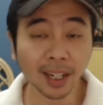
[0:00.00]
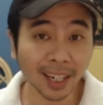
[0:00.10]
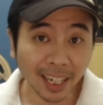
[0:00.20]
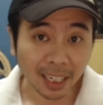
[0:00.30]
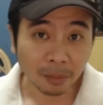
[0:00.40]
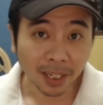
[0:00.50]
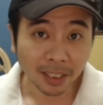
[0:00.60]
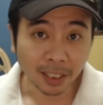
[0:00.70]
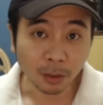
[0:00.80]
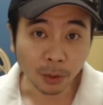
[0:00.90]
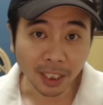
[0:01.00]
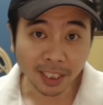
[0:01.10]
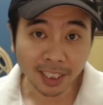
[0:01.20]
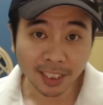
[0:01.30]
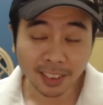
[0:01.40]
elemental
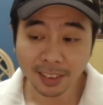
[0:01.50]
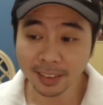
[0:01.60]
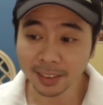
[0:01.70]
weakness,